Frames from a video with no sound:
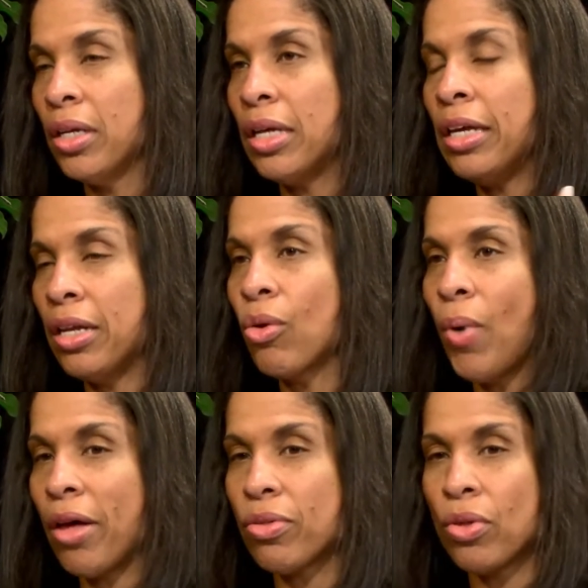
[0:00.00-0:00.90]
eating
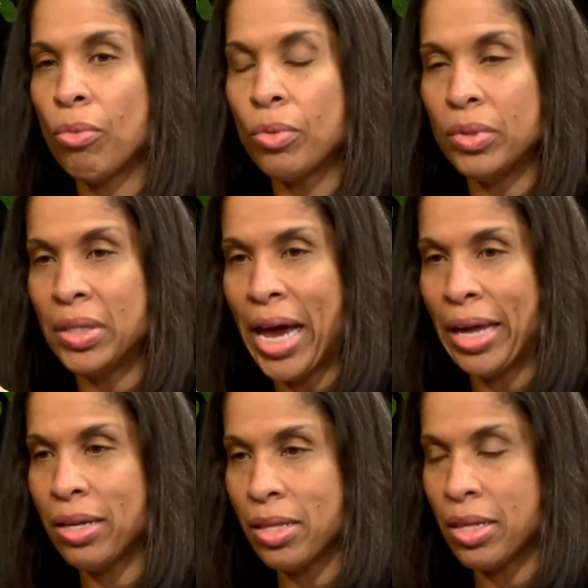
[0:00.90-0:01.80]
well. So
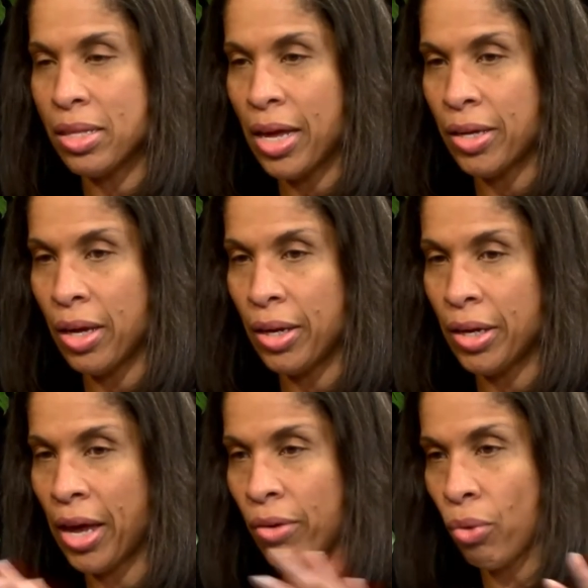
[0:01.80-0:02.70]
that is to say,
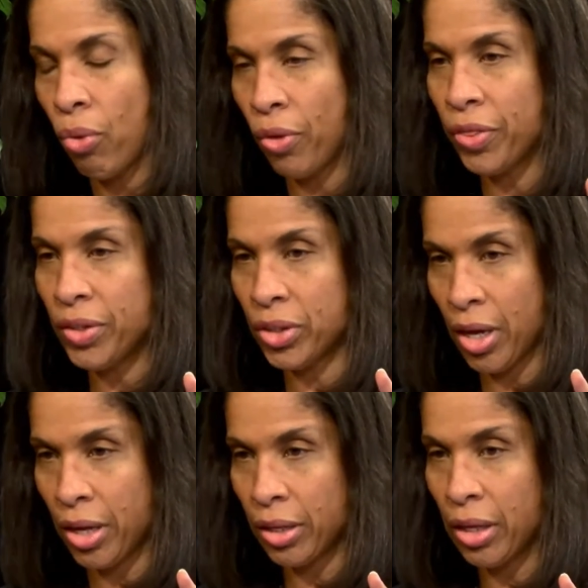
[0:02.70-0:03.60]
cutting out all the
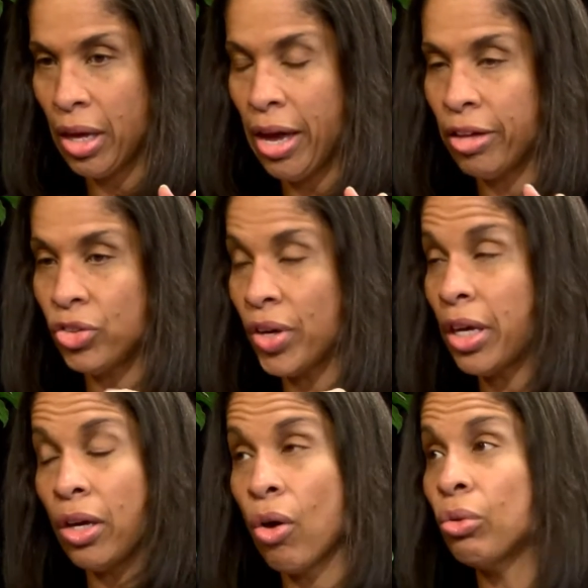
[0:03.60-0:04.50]
junk and
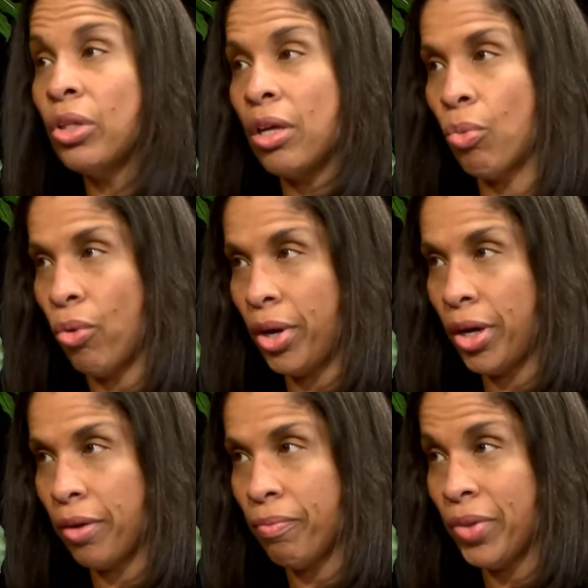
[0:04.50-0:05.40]
drinking only
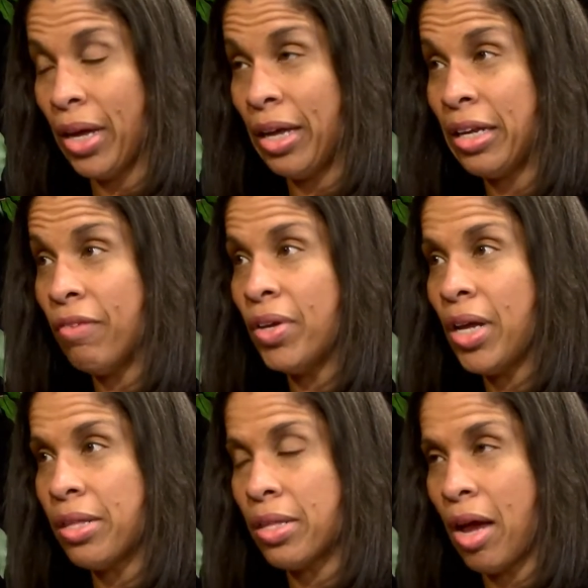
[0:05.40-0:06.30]
water. And even
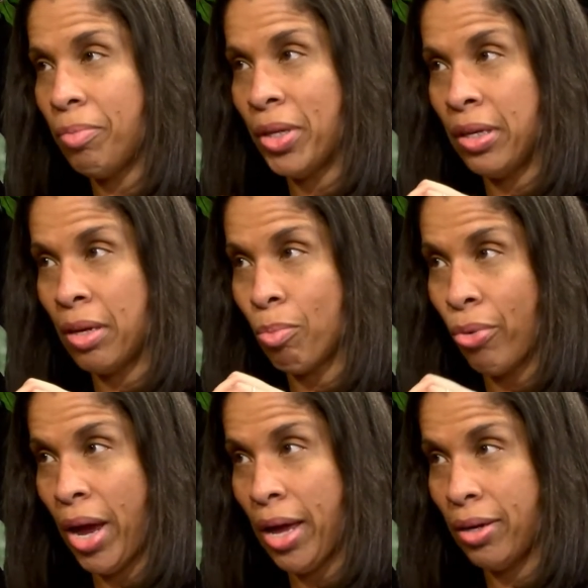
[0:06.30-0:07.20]
I stopped eating
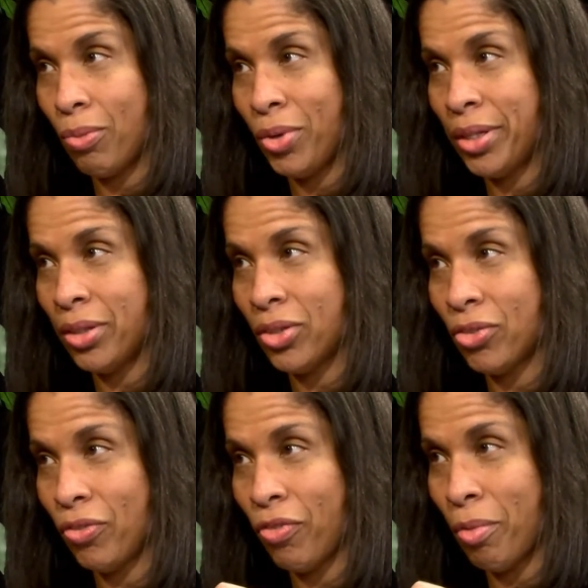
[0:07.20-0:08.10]
bread, which
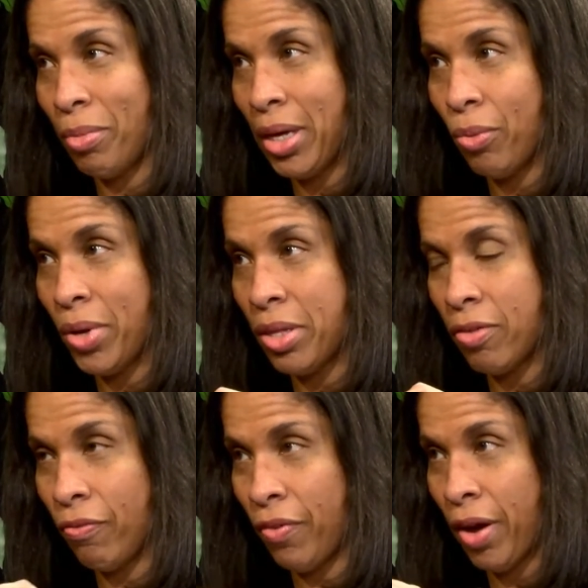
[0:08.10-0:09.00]
for me
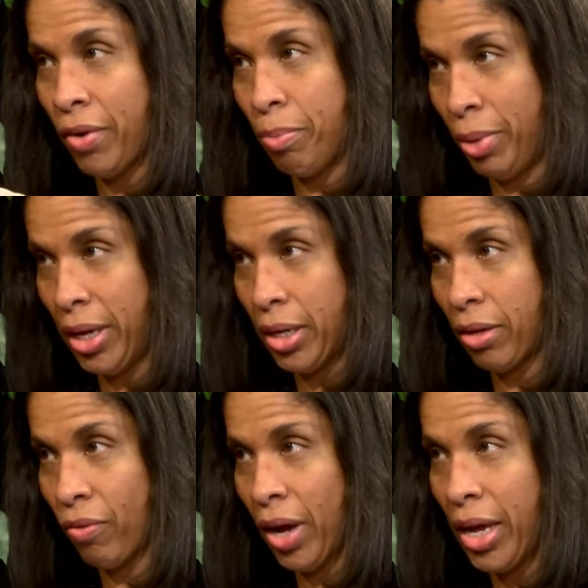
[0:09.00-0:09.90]
was very big,
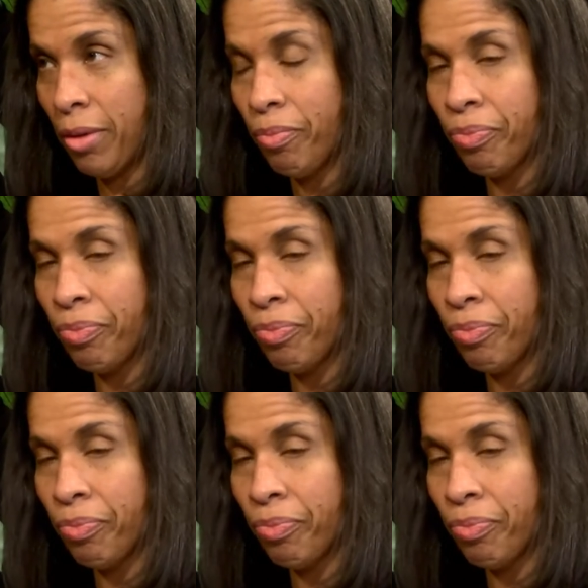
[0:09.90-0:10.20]
right?